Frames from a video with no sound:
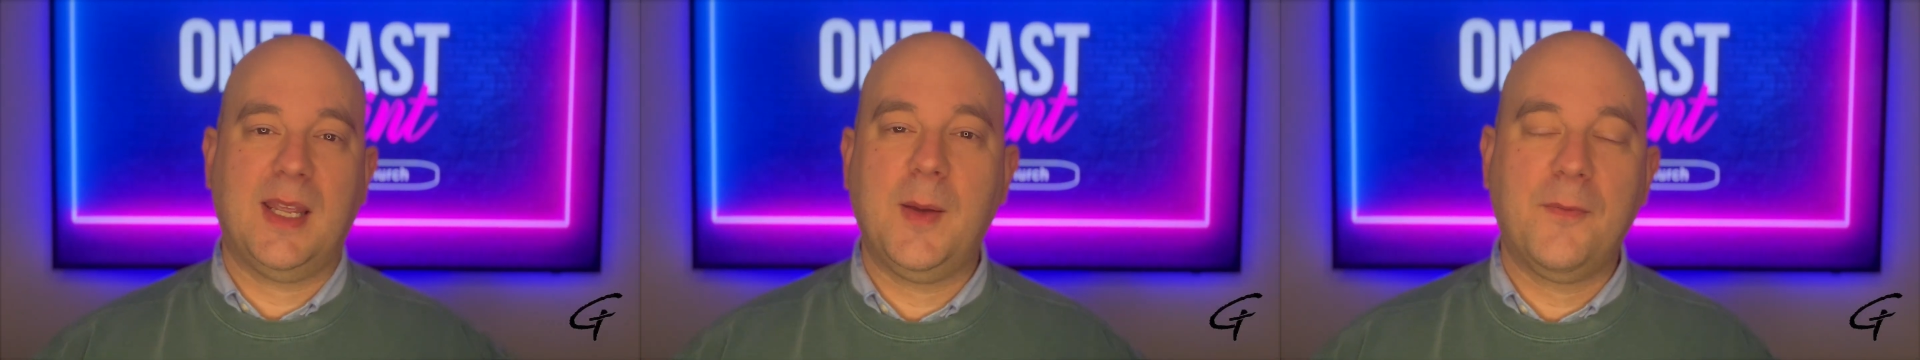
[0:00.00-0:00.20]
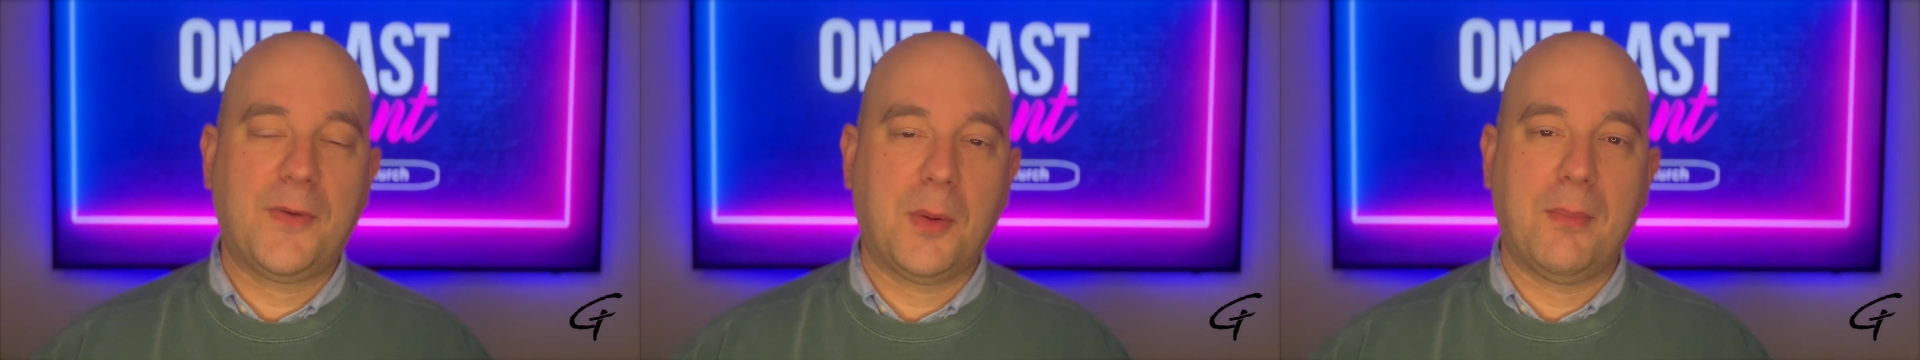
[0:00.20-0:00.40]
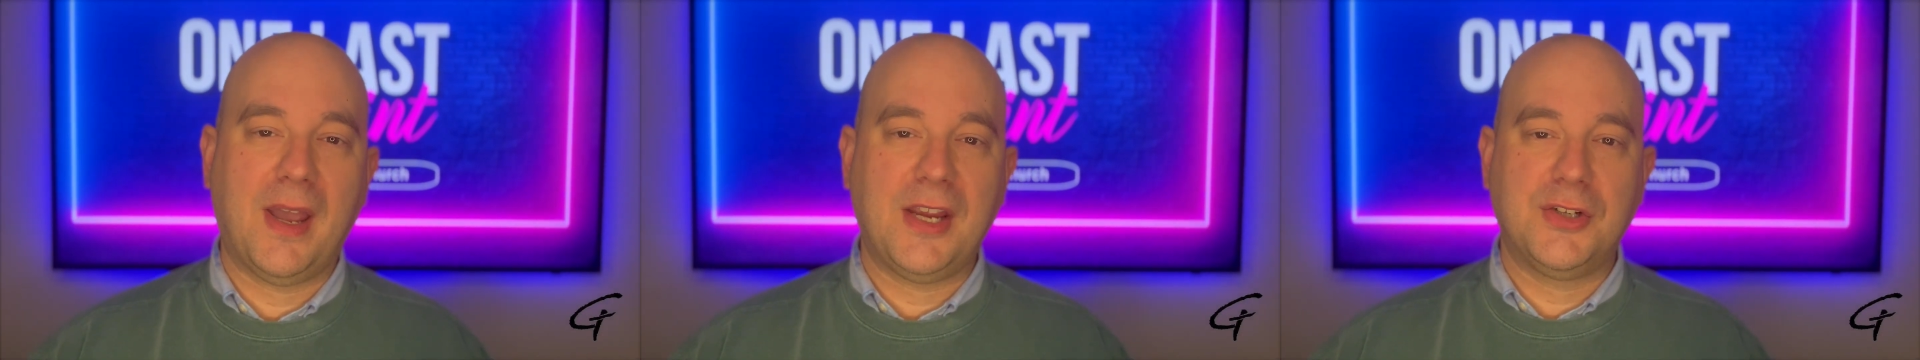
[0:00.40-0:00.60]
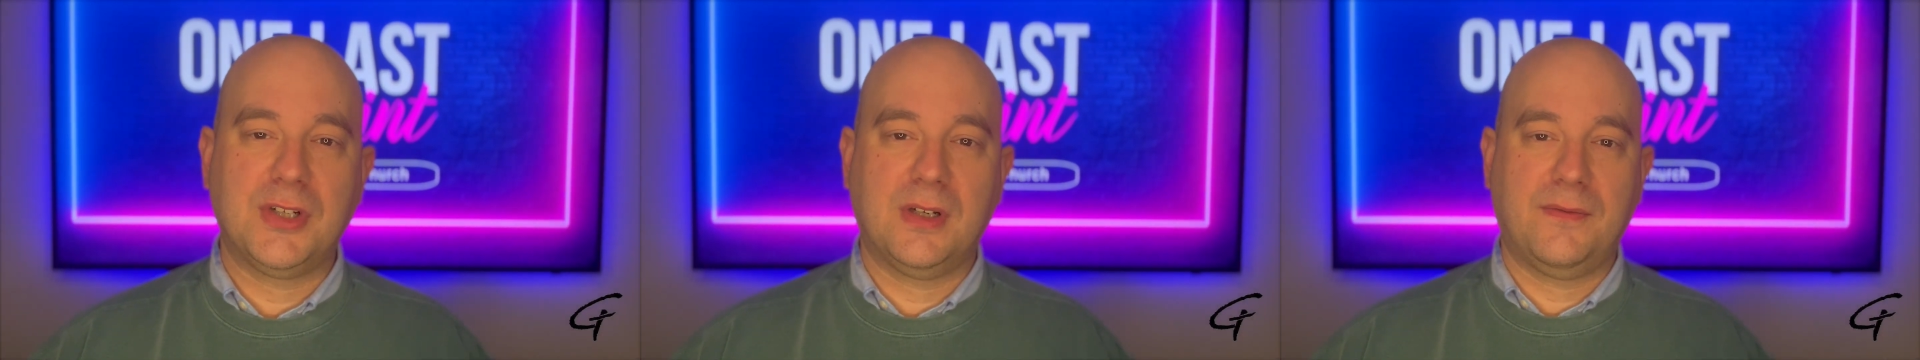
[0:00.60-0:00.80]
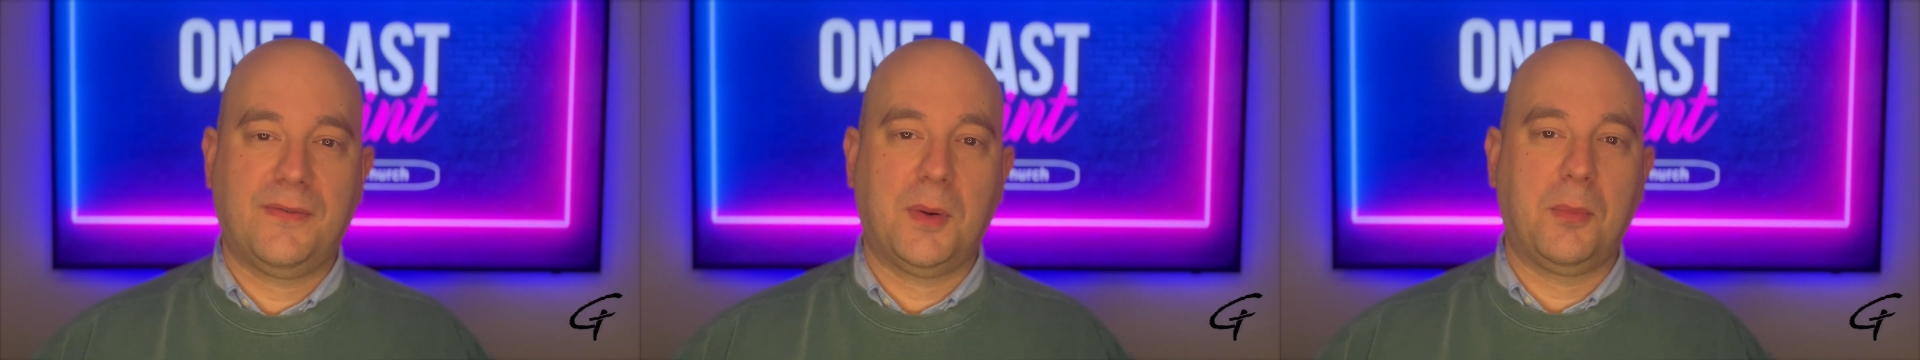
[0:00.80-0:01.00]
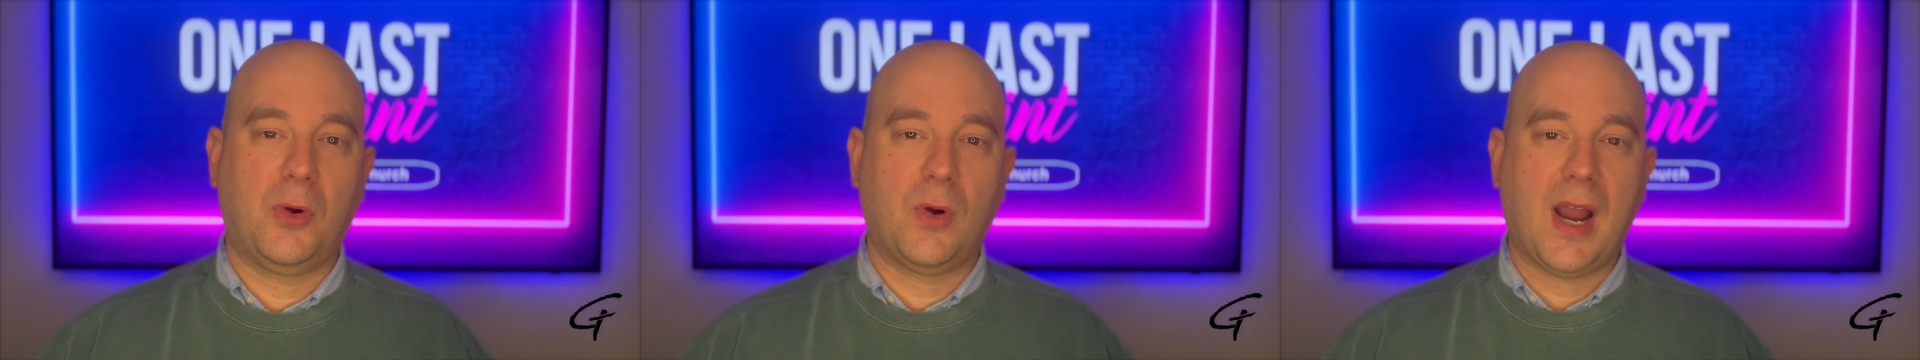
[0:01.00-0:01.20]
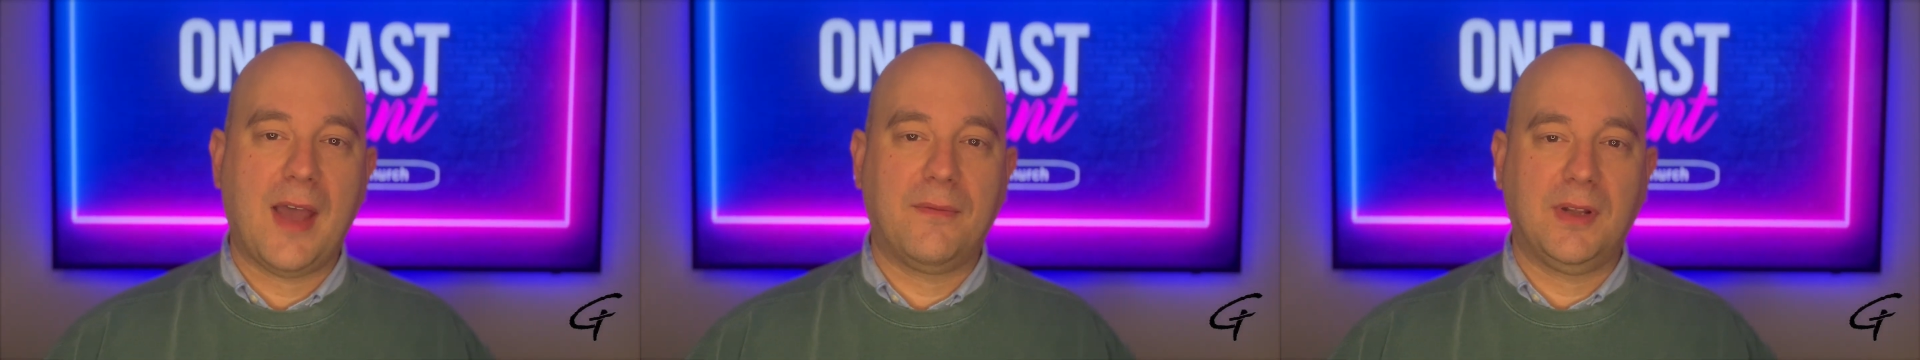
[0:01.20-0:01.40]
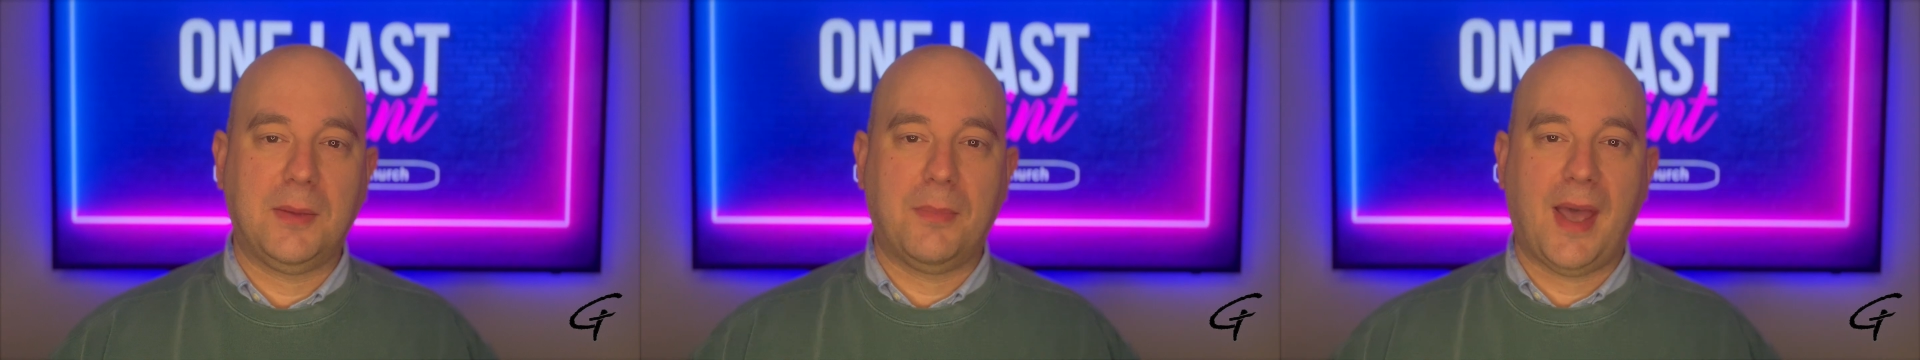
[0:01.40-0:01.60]
information from
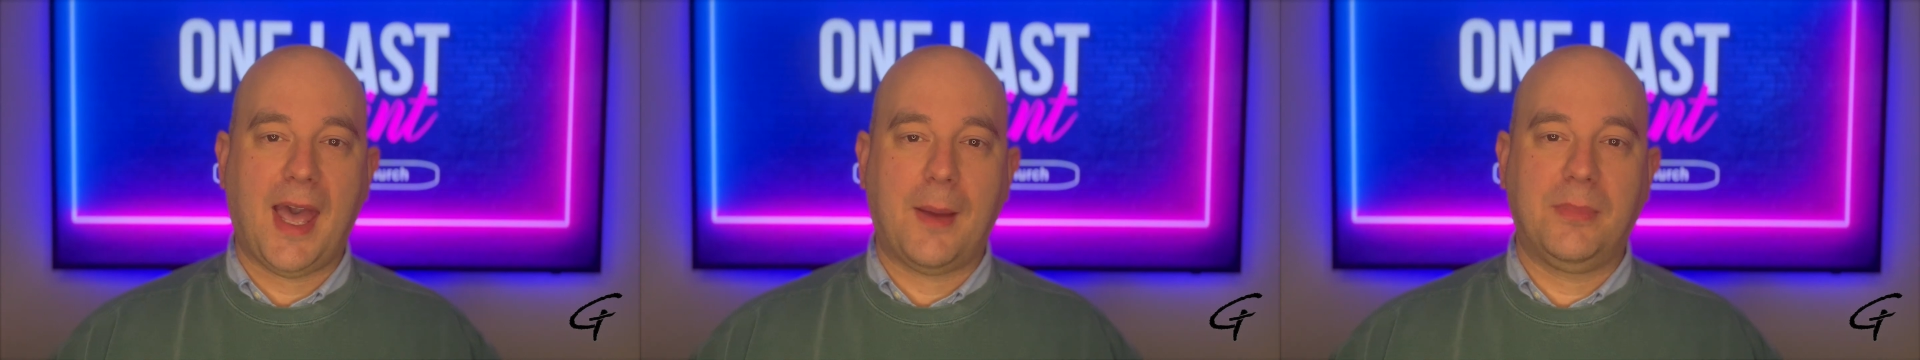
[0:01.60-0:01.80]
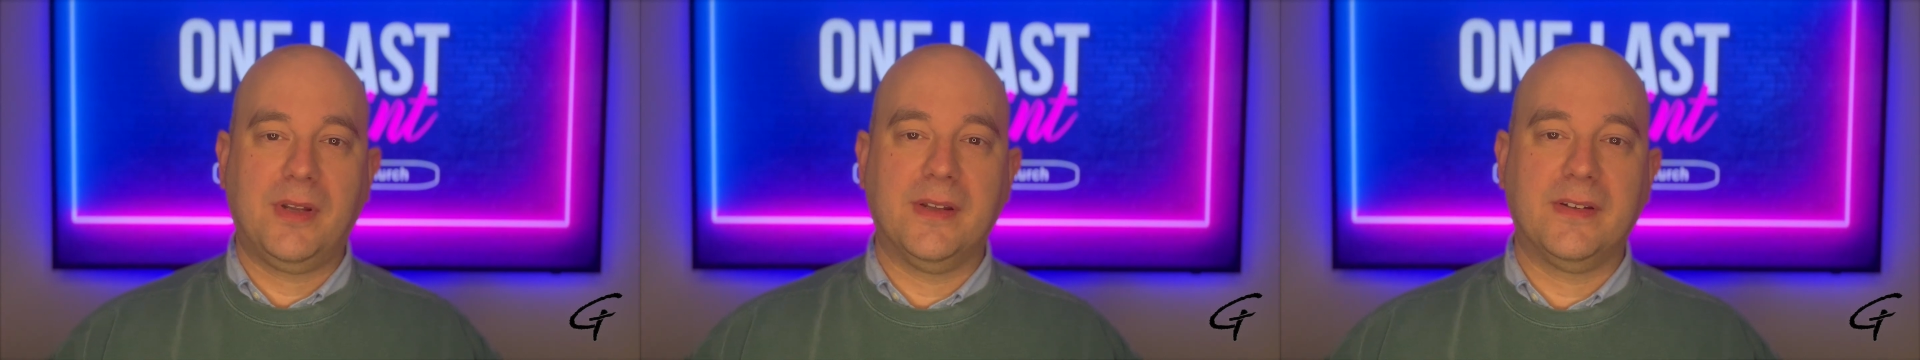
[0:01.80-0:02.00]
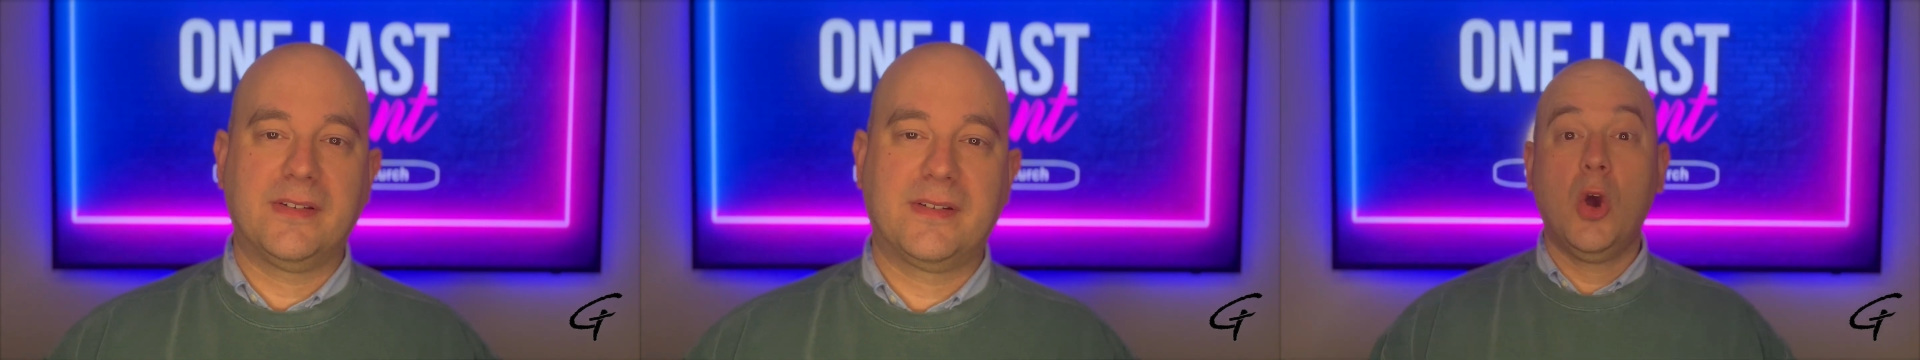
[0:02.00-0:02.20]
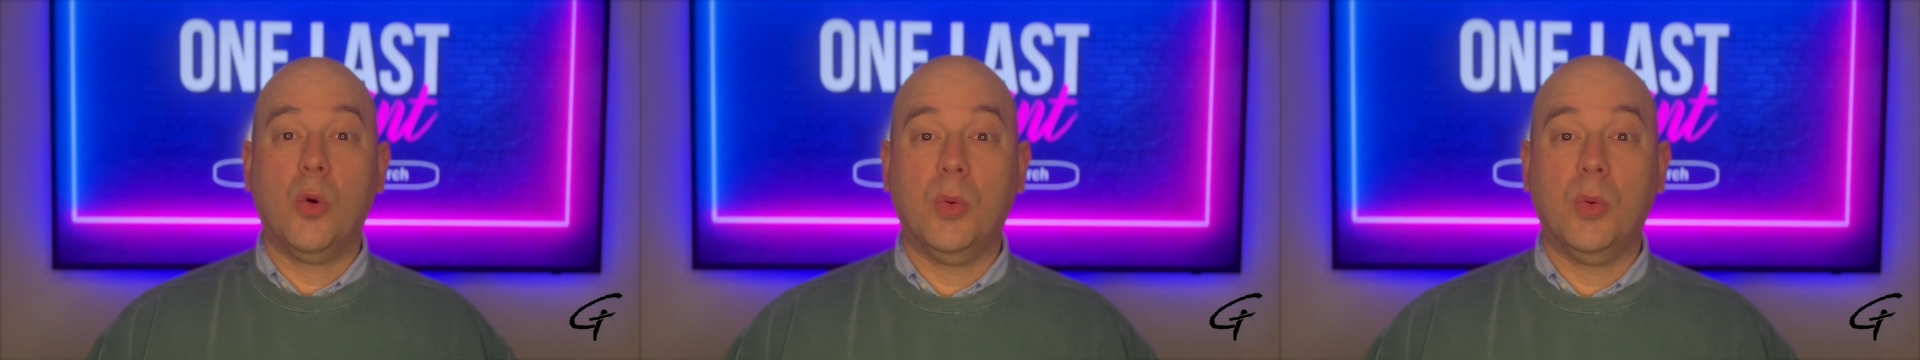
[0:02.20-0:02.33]
Gravely Baptist.